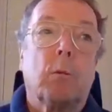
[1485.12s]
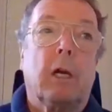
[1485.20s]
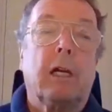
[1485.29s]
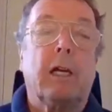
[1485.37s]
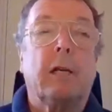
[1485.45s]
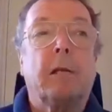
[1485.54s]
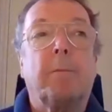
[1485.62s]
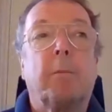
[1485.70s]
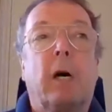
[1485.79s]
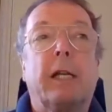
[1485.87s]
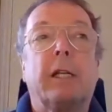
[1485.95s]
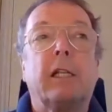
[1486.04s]
It
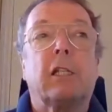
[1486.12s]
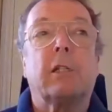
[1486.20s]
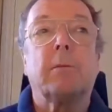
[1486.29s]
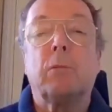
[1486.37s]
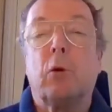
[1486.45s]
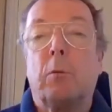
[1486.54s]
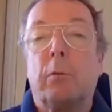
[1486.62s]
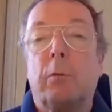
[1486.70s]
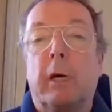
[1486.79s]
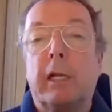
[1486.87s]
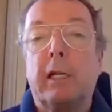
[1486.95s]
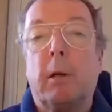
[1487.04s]
might need some more
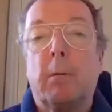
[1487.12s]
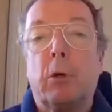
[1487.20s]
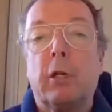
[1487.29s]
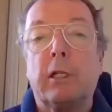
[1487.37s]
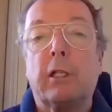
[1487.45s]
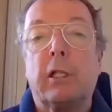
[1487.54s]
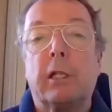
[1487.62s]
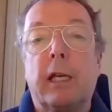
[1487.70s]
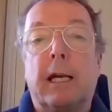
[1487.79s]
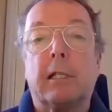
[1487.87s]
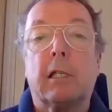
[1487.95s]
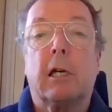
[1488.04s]
money put into
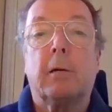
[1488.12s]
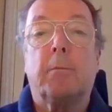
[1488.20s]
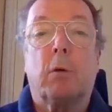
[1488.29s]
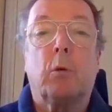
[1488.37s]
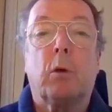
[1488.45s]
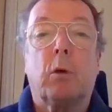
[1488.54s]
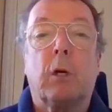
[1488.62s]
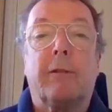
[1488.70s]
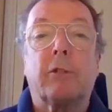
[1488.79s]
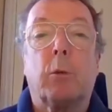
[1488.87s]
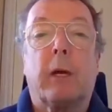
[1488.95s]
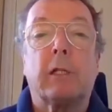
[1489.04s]
that, but we'll have
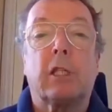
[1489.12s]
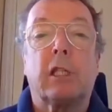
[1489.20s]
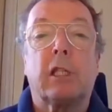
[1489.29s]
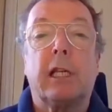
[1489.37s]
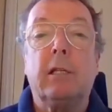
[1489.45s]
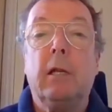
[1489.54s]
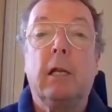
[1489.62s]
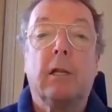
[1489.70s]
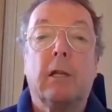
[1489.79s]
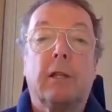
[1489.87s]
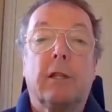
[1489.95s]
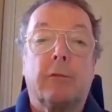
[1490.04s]
to wait and see.
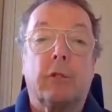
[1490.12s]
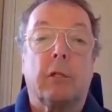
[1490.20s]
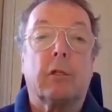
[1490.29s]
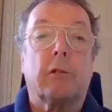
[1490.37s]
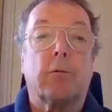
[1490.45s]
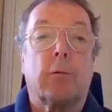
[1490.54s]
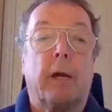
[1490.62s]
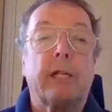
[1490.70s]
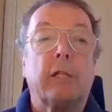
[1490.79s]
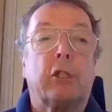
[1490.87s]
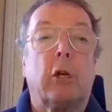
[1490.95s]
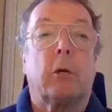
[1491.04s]
They've done a great job
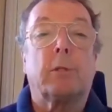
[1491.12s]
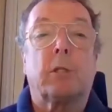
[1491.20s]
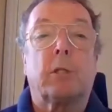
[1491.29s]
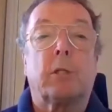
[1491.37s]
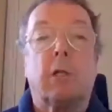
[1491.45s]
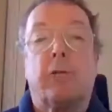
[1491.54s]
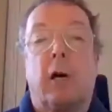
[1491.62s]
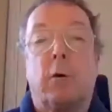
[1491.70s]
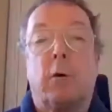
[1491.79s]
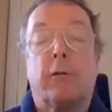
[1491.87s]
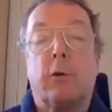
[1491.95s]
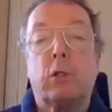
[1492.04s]
so far with the
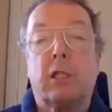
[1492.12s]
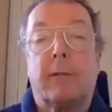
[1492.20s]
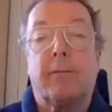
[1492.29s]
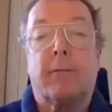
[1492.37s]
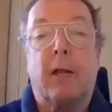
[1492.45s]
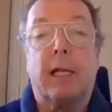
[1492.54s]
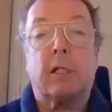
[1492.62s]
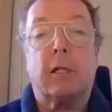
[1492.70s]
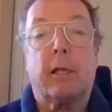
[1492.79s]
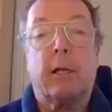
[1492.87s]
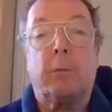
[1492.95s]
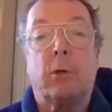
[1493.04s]
47 flats that they
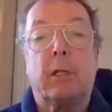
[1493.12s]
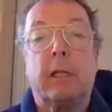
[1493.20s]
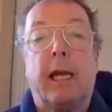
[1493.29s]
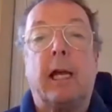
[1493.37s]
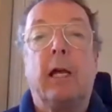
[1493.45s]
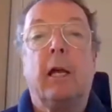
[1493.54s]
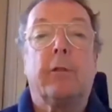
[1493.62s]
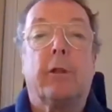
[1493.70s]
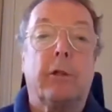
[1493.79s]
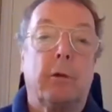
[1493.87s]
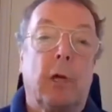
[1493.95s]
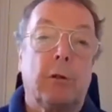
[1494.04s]
put in there, the
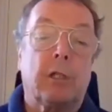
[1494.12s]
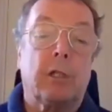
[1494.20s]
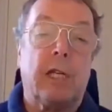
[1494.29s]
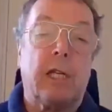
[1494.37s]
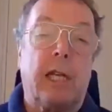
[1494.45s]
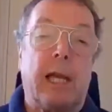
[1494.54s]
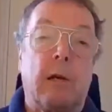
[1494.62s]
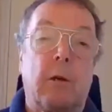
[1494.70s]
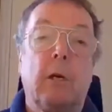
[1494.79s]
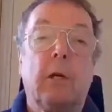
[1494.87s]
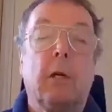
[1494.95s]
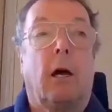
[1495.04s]
new hotel,
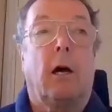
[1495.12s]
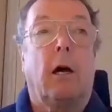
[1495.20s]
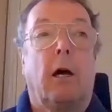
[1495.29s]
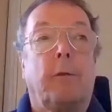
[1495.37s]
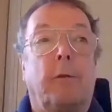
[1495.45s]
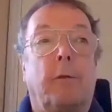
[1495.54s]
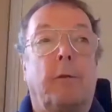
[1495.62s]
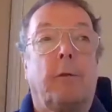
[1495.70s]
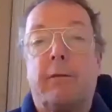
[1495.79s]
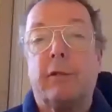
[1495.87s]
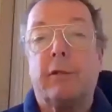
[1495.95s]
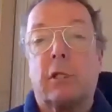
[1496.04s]
the
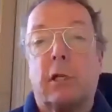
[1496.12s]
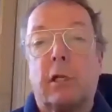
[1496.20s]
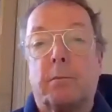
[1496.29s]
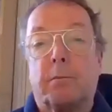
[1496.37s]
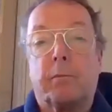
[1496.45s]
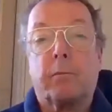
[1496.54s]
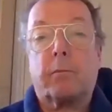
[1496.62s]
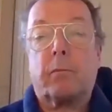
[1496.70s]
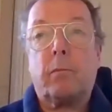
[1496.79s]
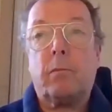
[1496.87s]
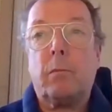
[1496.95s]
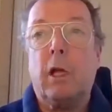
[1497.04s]
harvester,
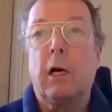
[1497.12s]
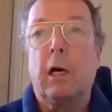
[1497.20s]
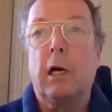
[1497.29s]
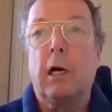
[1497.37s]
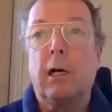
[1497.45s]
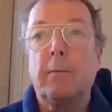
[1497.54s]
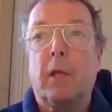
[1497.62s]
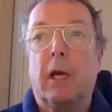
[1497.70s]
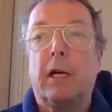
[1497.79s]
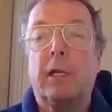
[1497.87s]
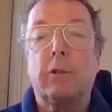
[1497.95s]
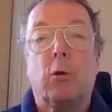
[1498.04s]

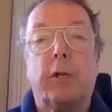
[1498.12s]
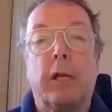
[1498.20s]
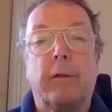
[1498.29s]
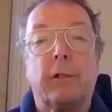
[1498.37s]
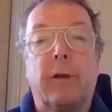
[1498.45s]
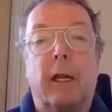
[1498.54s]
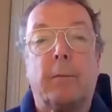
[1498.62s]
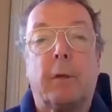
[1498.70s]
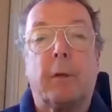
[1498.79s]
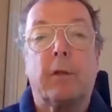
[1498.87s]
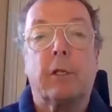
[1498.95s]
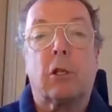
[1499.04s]
and all the other
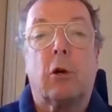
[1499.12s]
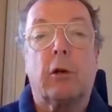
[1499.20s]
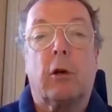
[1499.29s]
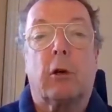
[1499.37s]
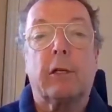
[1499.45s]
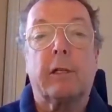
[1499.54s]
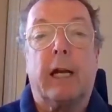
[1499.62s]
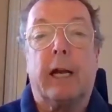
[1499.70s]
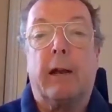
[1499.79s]
development that's gone on in that